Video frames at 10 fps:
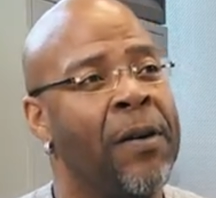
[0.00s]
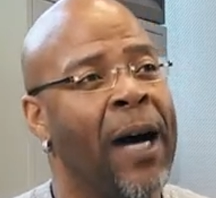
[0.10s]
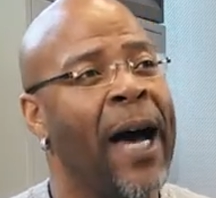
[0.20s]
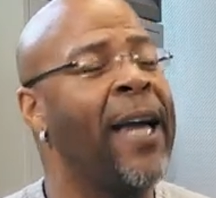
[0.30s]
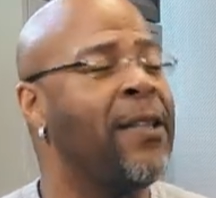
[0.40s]

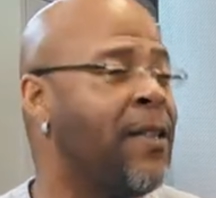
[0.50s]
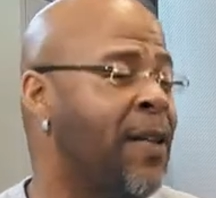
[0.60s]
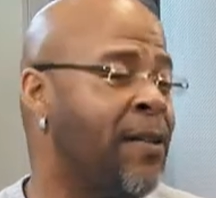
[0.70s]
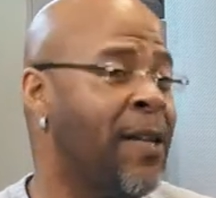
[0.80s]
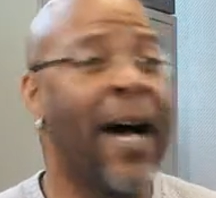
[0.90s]
heights
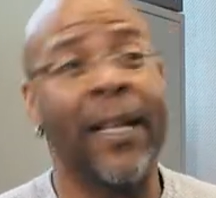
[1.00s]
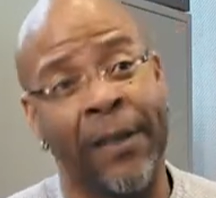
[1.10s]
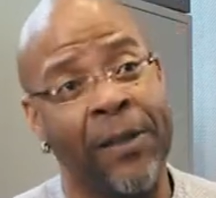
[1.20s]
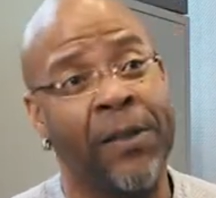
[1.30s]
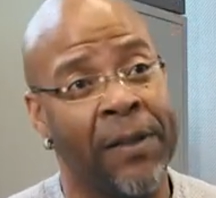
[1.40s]
in
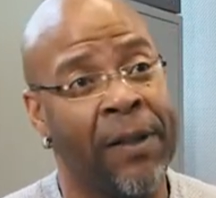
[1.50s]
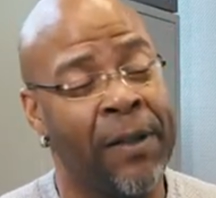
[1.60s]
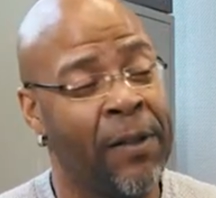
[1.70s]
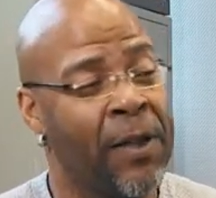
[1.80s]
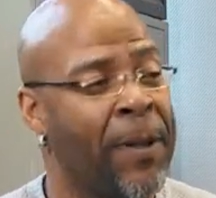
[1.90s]
knowledge,
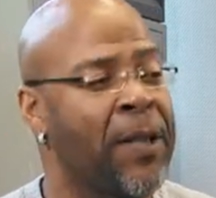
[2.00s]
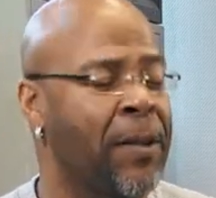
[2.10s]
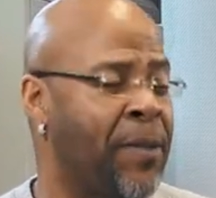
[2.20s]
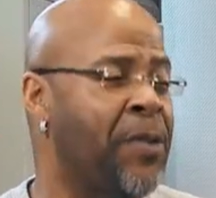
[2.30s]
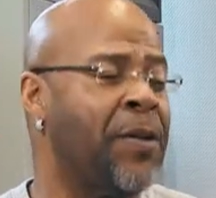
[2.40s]

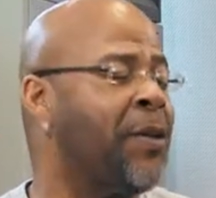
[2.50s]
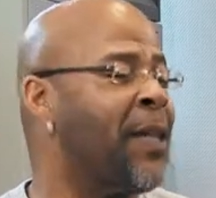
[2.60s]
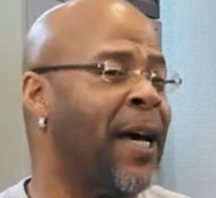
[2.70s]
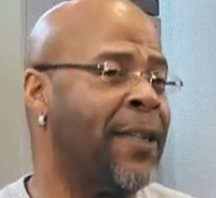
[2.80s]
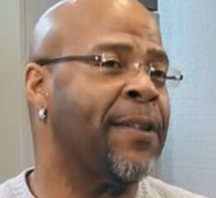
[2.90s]
especially musical
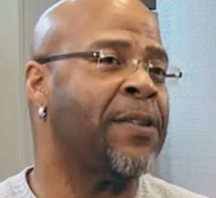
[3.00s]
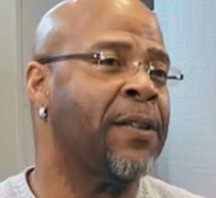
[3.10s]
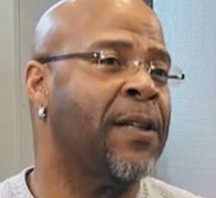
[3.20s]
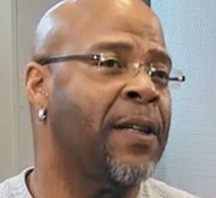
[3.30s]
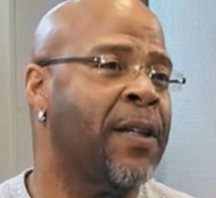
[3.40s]
knowledge.
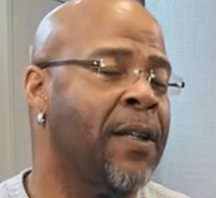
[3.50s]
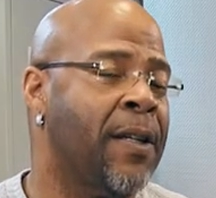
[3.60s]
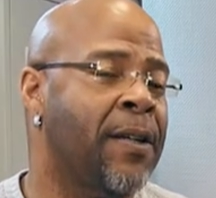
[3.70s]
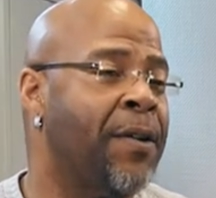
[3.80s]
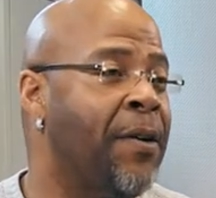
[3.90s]

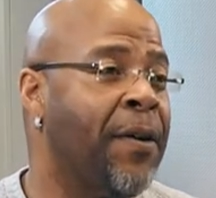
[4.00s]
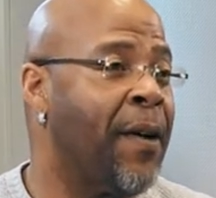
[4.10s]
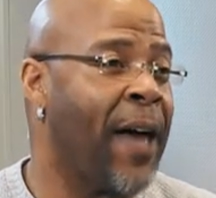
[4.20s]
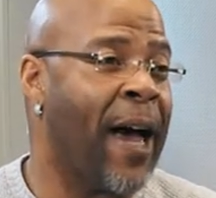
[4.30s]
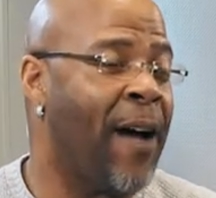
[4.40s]

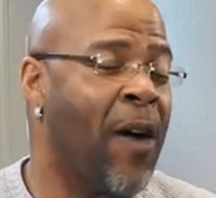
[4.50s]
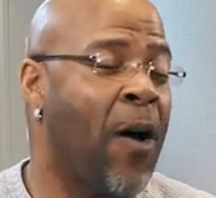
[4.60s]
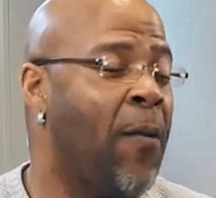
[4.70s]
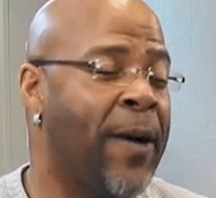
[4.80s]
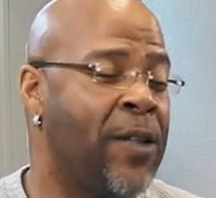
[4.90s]
I've
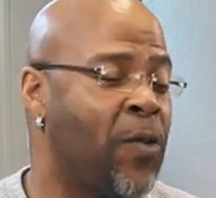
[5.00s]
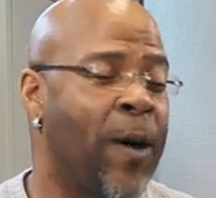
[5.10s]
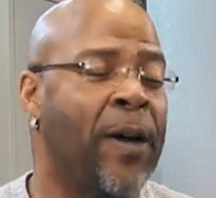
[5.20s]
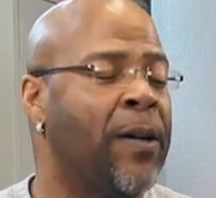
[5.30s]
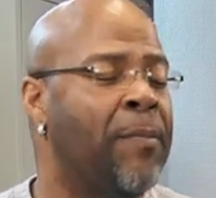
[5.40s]
always
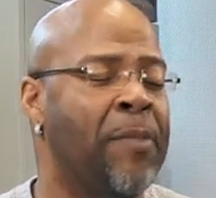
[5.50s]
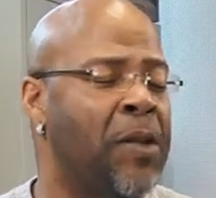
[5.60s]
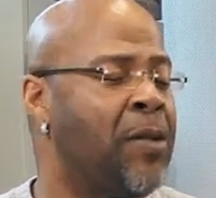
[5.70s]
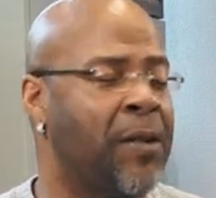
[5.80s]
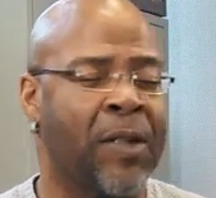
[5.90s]
welcomed
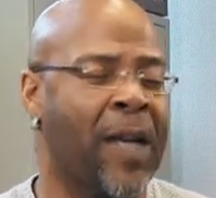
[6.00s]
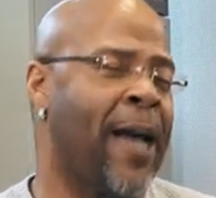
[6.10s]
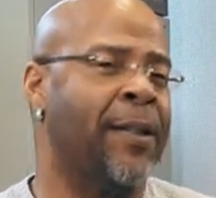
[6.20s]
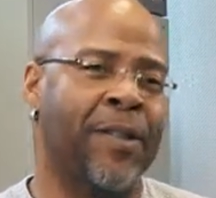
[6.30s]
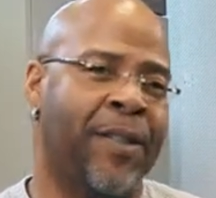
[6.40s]
musical
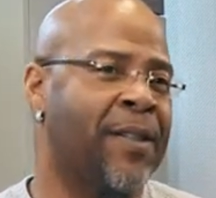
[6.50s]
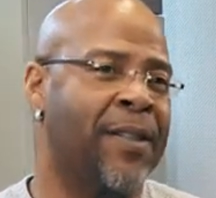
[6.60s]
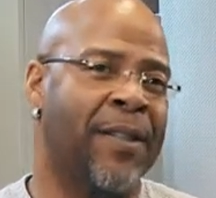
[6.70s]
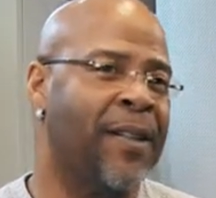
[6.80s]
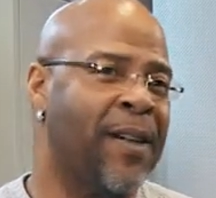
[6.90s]

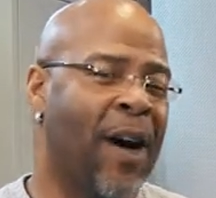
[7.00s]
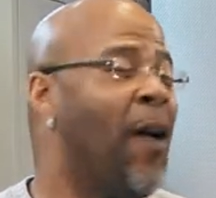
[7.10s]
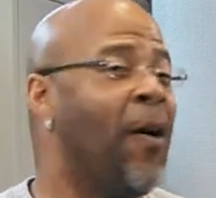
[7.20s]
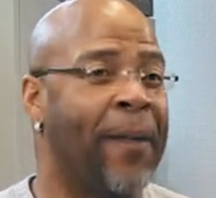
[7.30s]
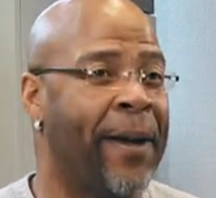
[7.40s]
challenges,
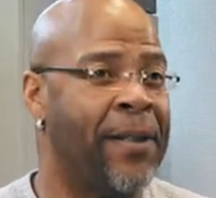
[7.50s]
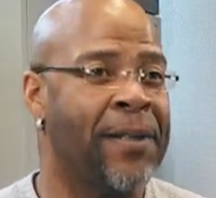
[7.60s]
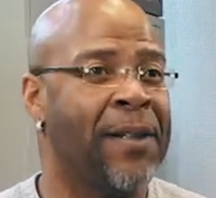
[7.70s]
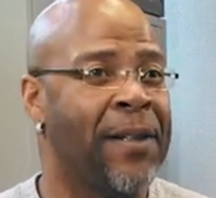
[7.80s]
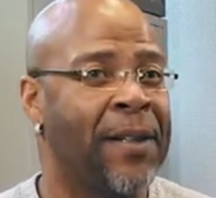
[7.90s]

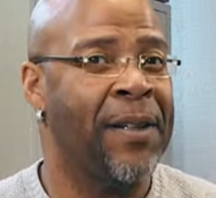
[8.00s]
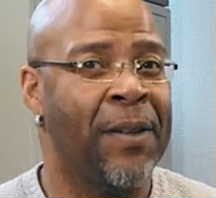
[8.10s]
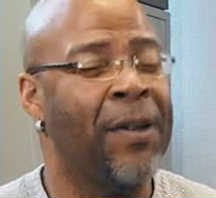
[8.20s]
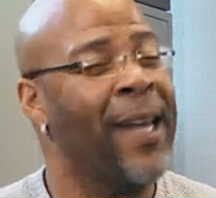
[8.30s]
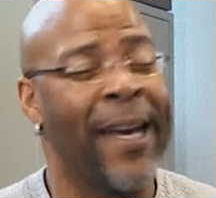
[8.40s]
always.
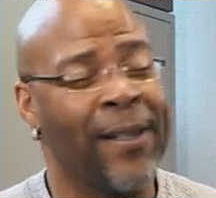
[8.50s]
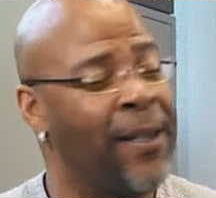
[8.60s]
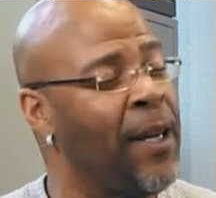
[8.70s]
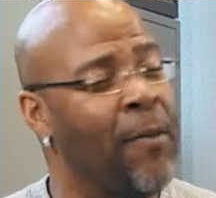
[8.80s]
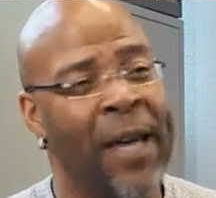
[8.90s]
You can ask
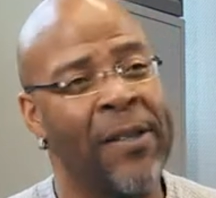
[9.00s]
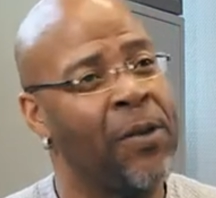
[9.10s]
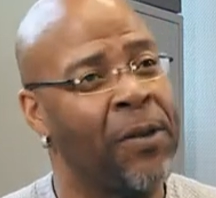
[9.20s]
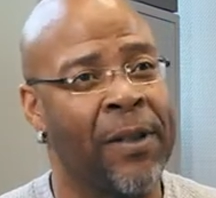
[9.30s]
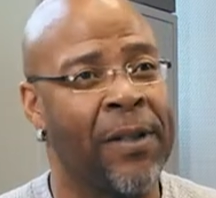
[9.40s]
any of my
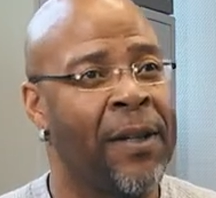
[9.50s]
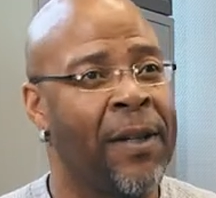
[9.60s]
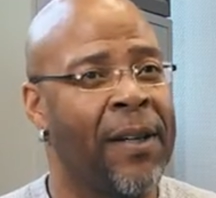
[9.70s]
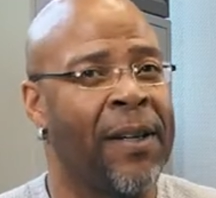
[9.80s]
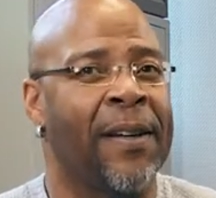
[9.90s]
students.
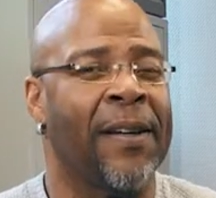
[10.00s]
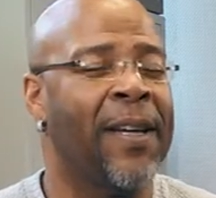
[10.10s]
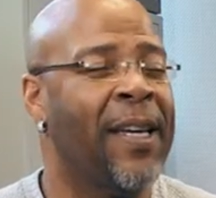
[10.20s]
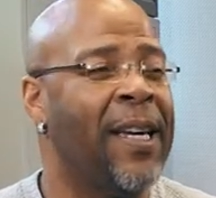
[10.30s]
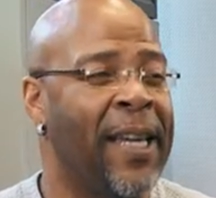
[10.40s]

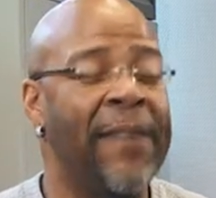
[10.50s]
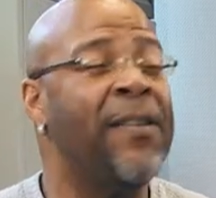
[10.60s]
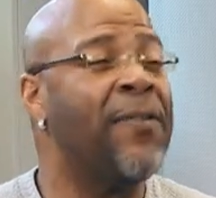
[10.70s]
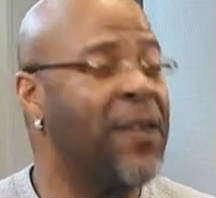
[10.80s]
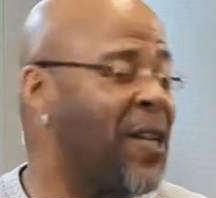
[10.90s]

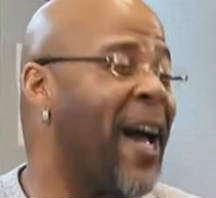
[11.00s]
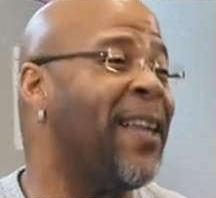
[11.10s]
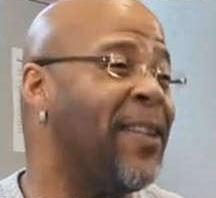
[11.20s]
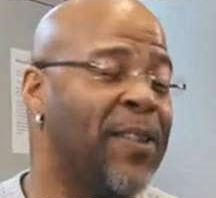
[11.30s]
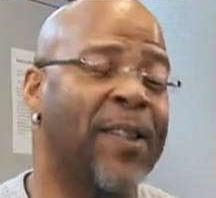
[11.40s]
Even if the
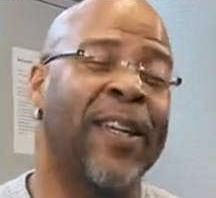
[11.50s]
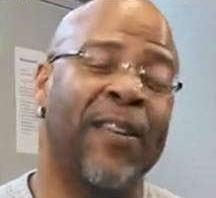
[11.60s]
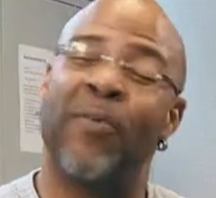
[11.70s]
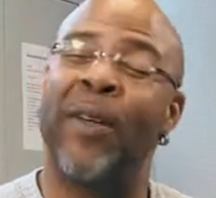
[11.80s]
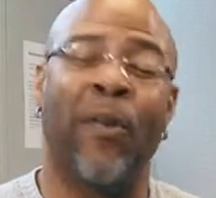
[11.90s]
challenge
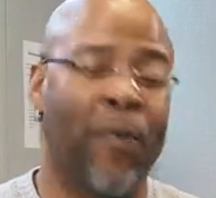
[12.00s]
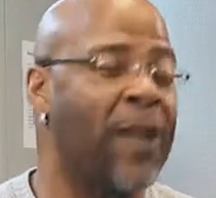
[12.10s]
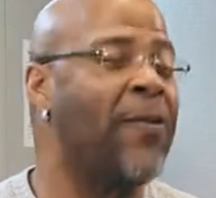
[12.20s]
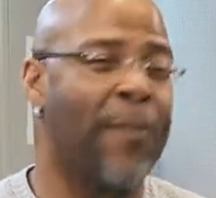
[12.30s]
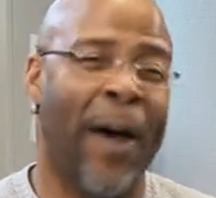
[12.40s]
gives me a
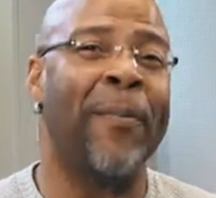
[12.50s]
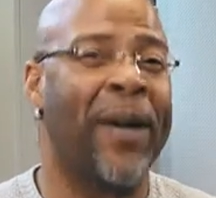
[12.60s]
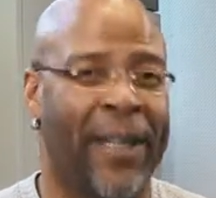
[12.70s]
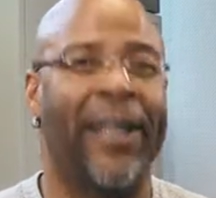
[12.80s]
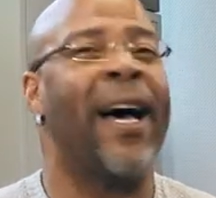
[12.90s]
run for my
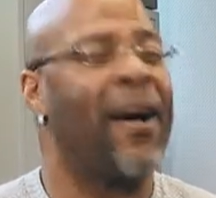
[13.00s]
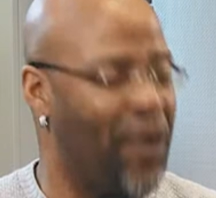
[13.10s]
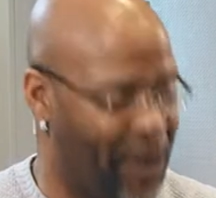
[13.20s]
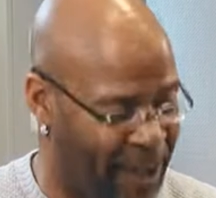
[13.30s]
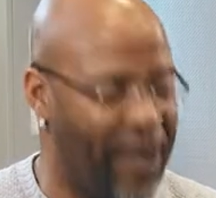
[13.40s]
money, I
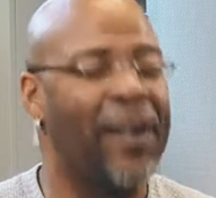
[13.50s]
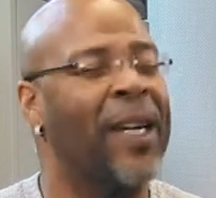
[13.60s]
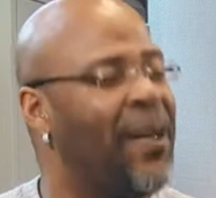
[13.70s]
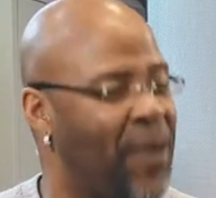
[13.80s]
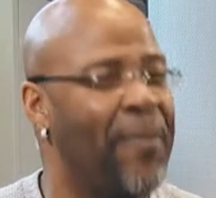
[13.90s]
will still
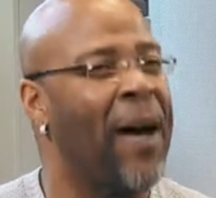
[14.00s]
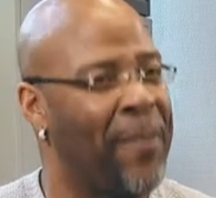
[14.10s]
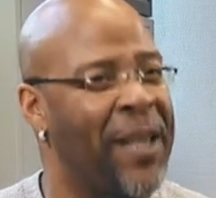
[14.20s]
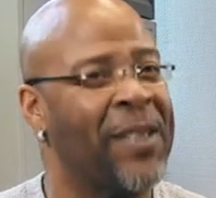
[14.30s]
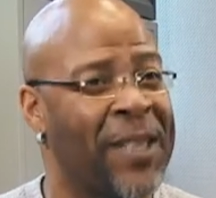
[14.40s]
give it my
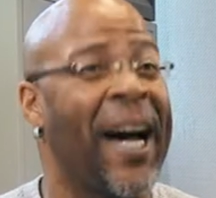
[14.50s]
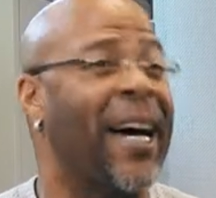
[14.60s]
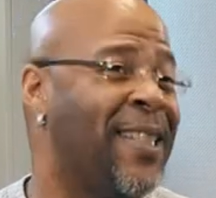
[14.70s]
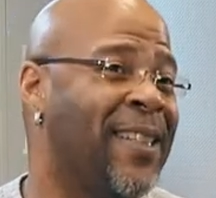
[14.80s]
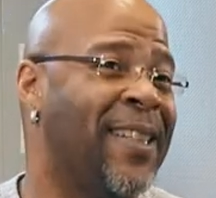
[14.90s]
best
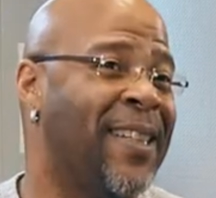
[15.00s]
shot,